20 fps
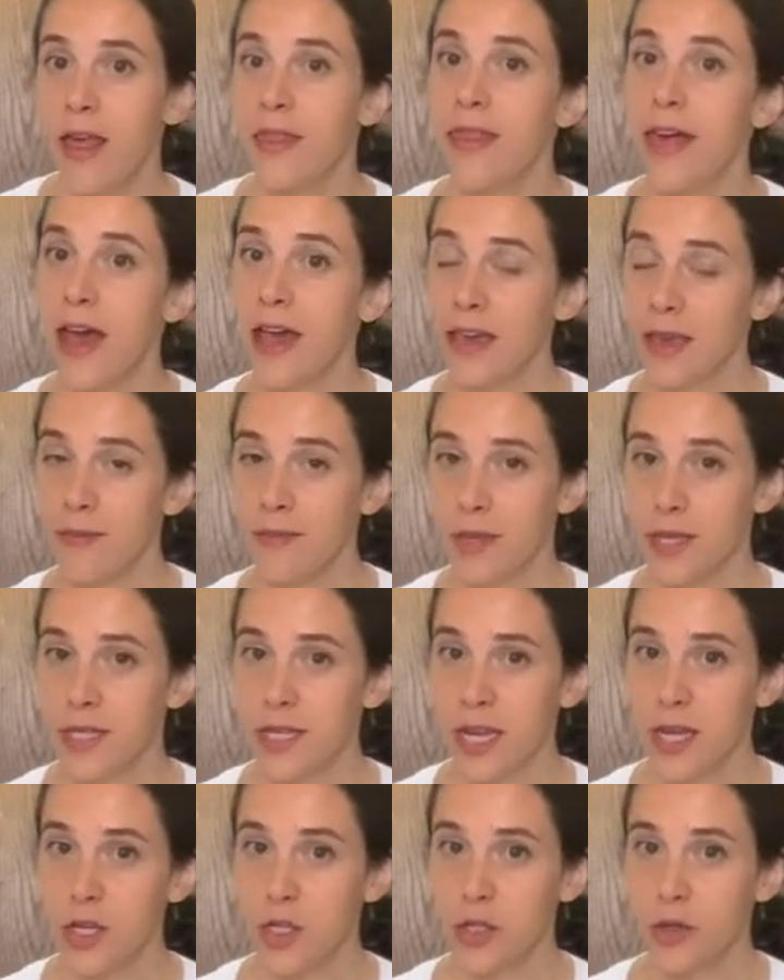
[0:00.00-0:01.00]
That can be
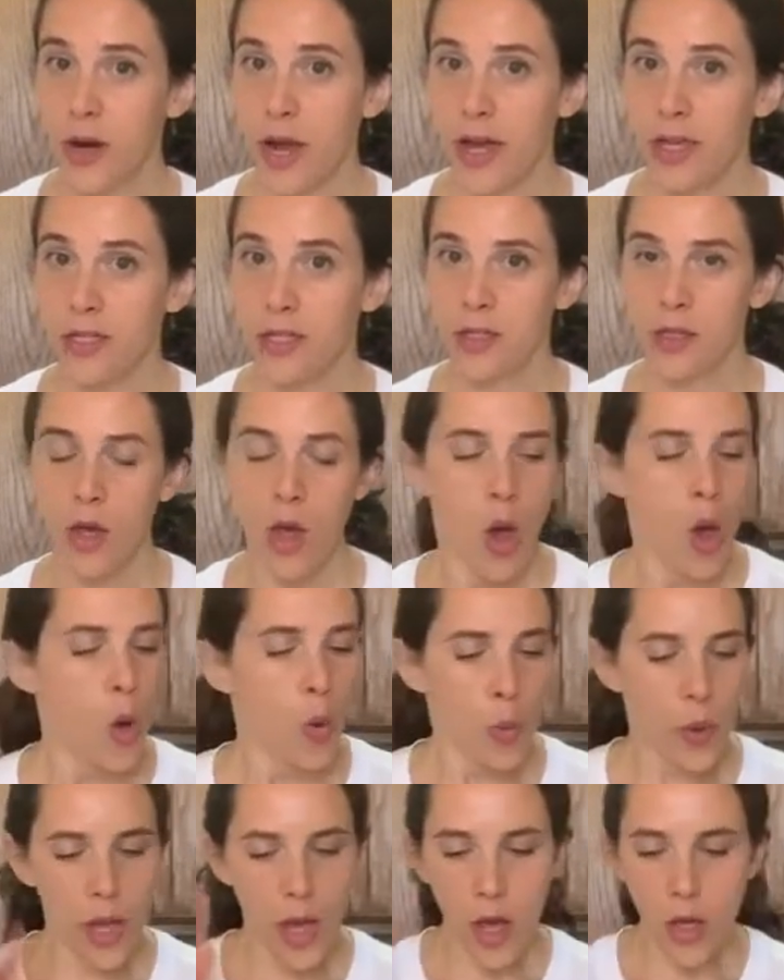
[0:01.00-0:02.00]
dangerous.
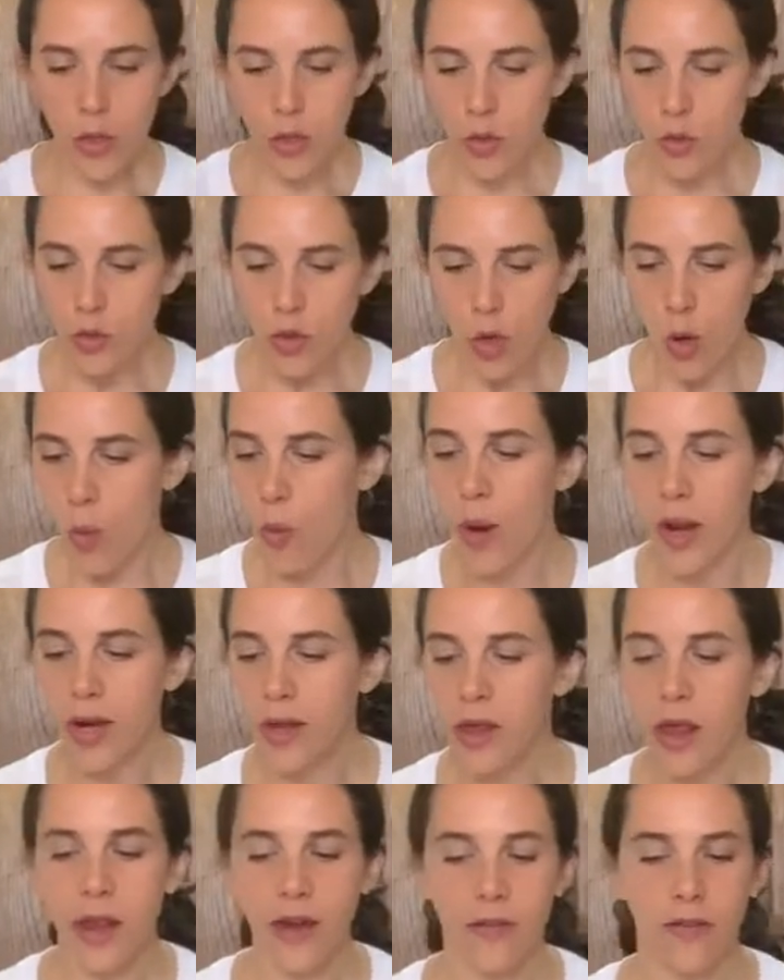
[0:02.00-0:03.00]
We also don't want
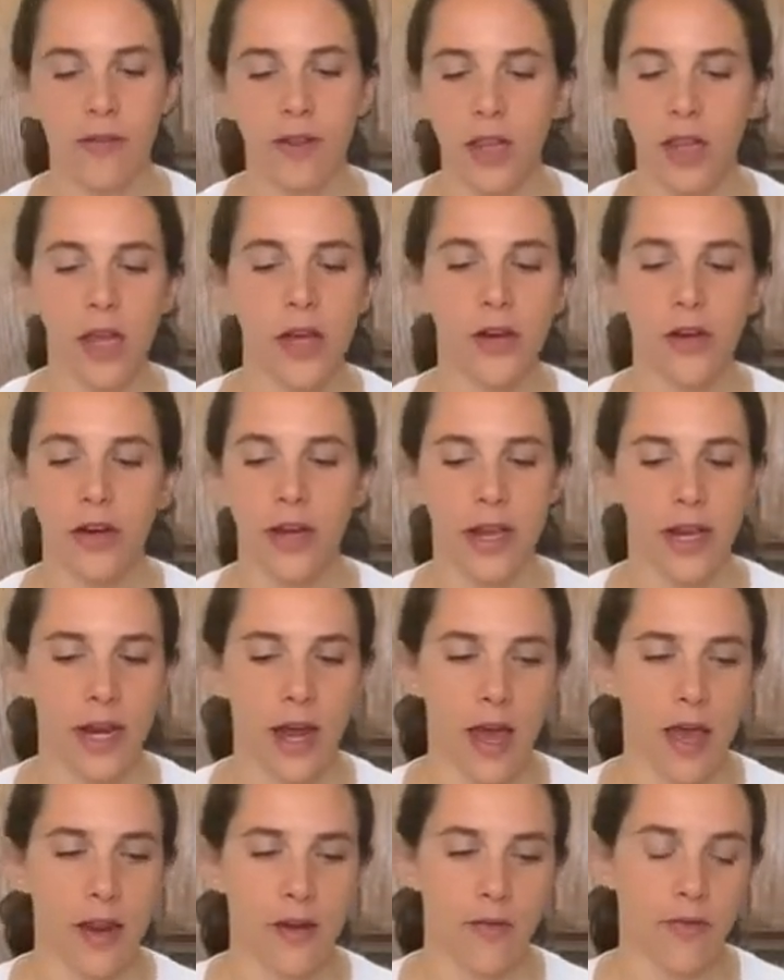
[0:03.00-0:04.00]
a lot of clutter
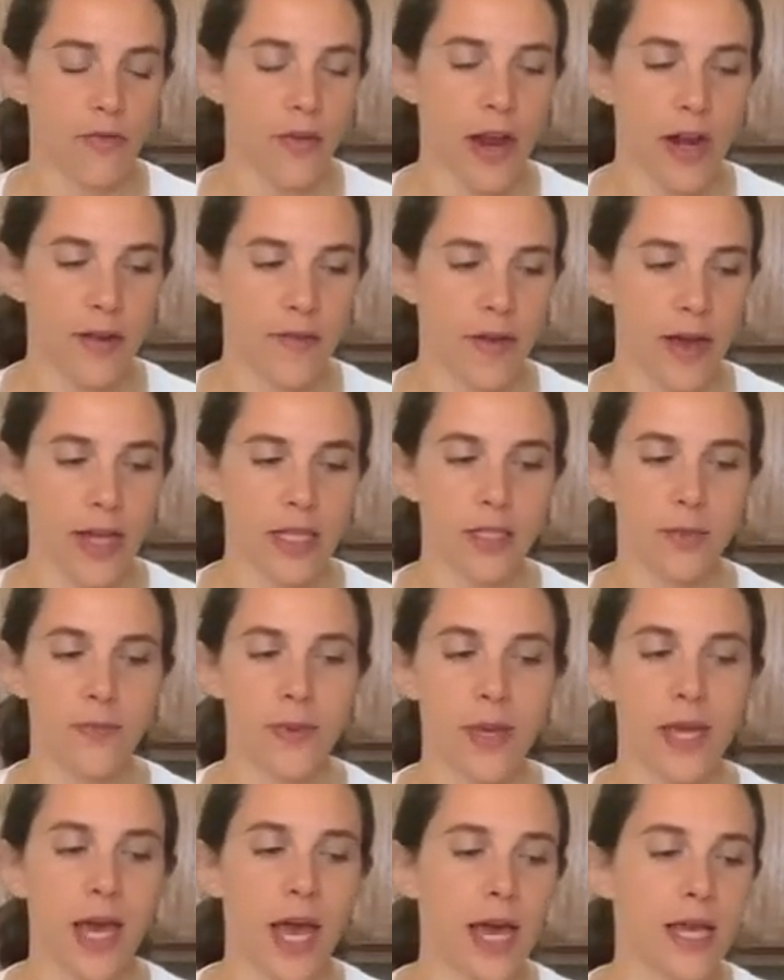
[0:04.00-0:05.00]
in front of us
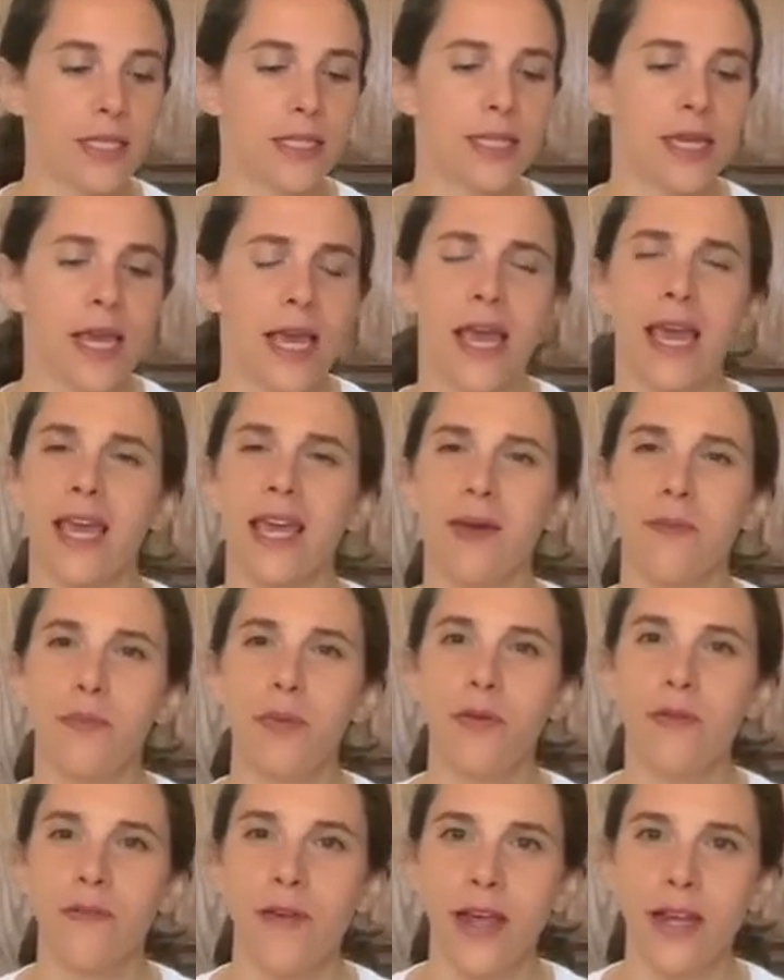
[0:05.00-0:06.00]
because it can
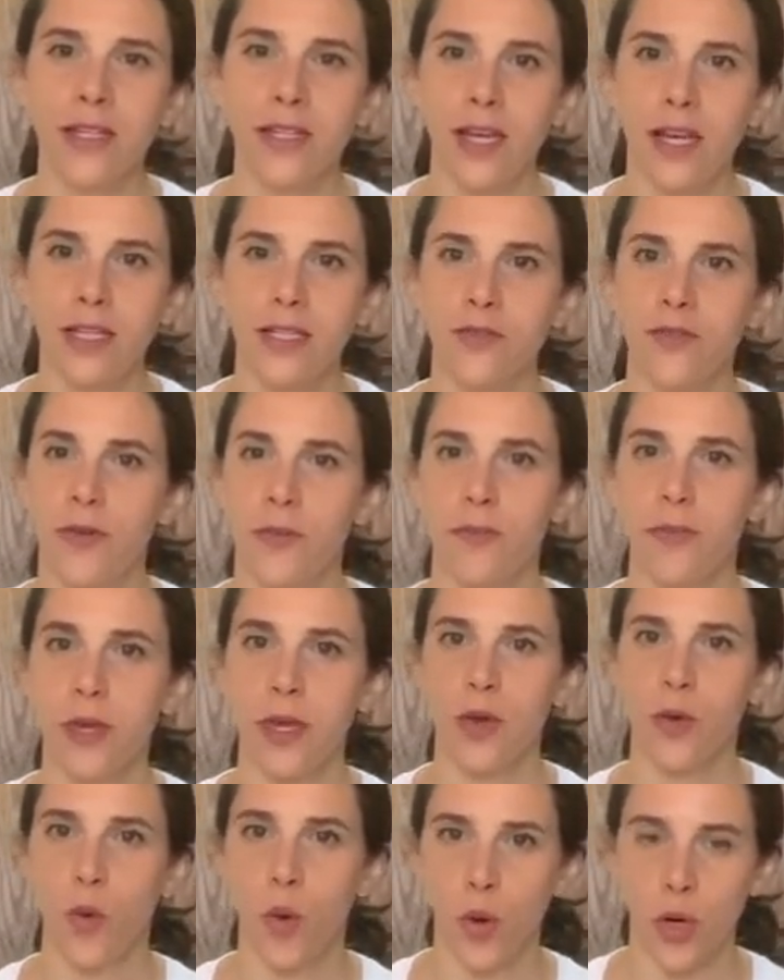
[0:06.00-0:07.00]
prevent us from
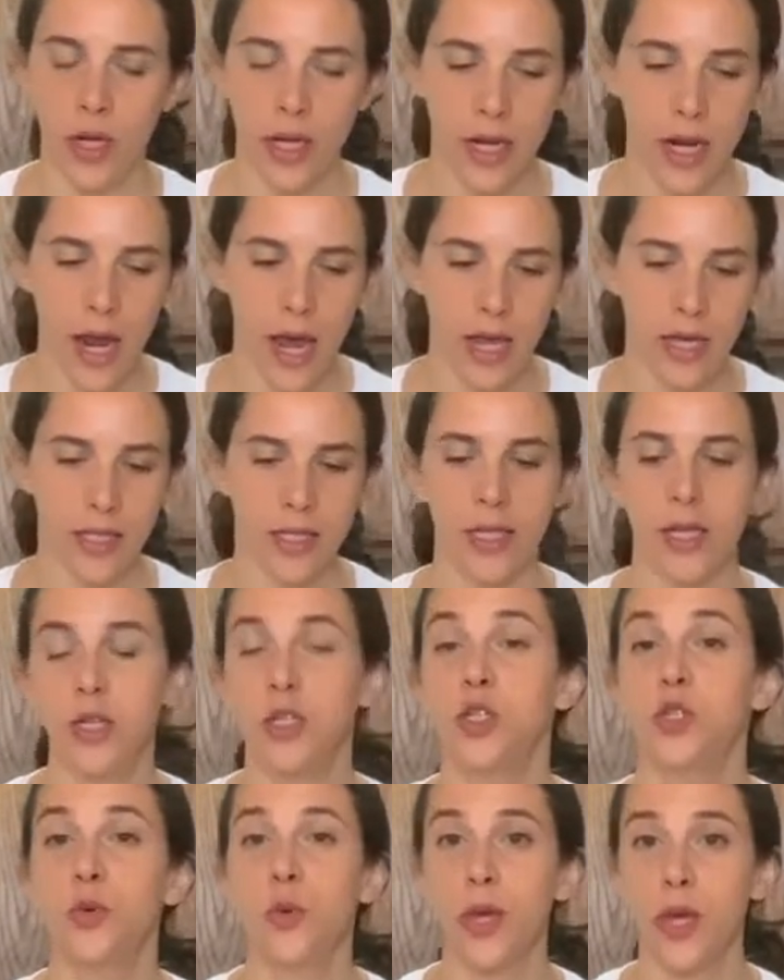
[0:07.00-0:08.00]
being organized and
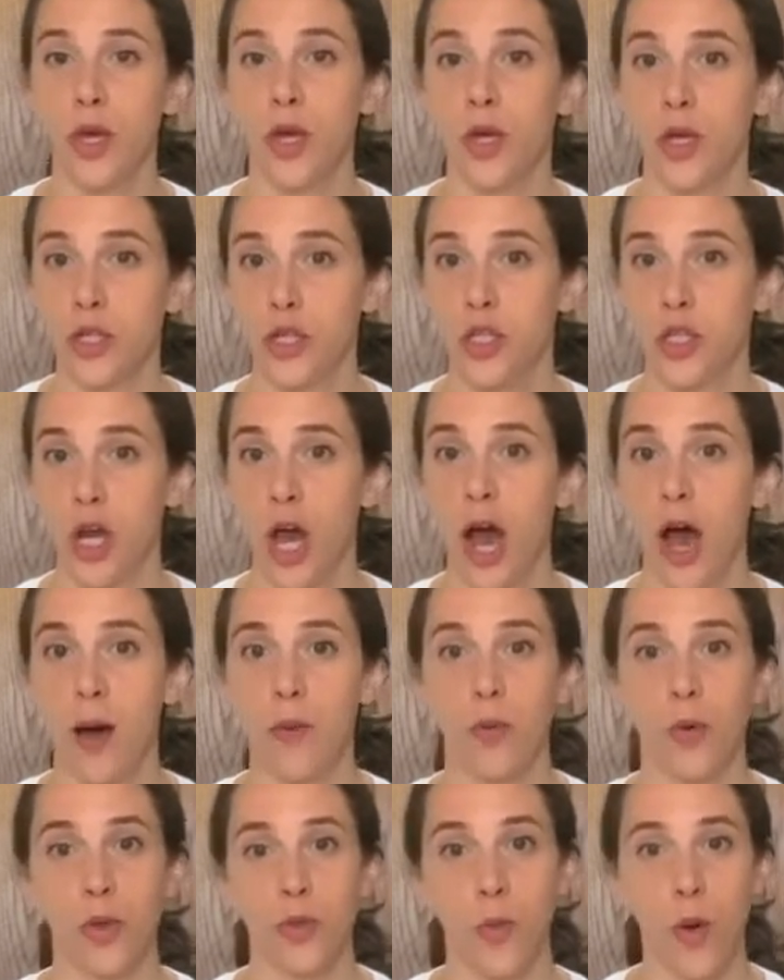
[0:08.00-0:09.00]
doing a good
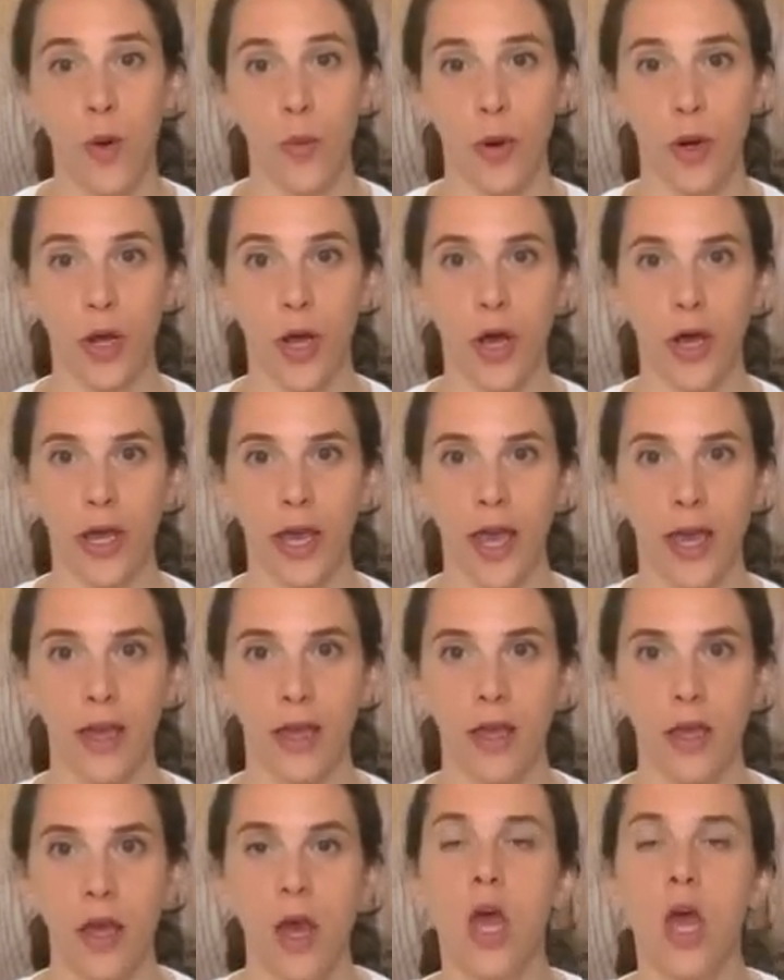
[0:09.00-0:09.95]
job with what we're cooking.